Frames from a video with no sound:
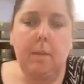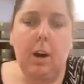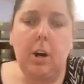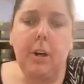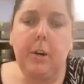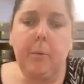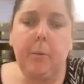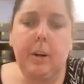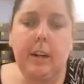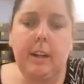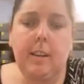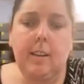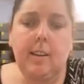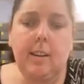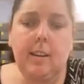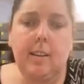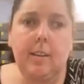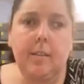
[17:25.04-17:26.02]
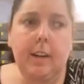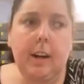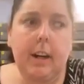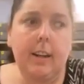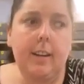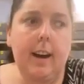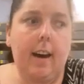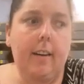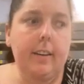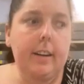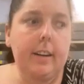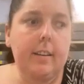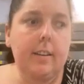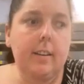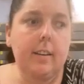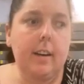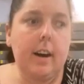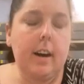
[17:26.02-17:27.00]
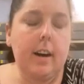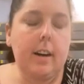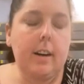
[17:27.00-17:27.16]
Marty Woods is a very talented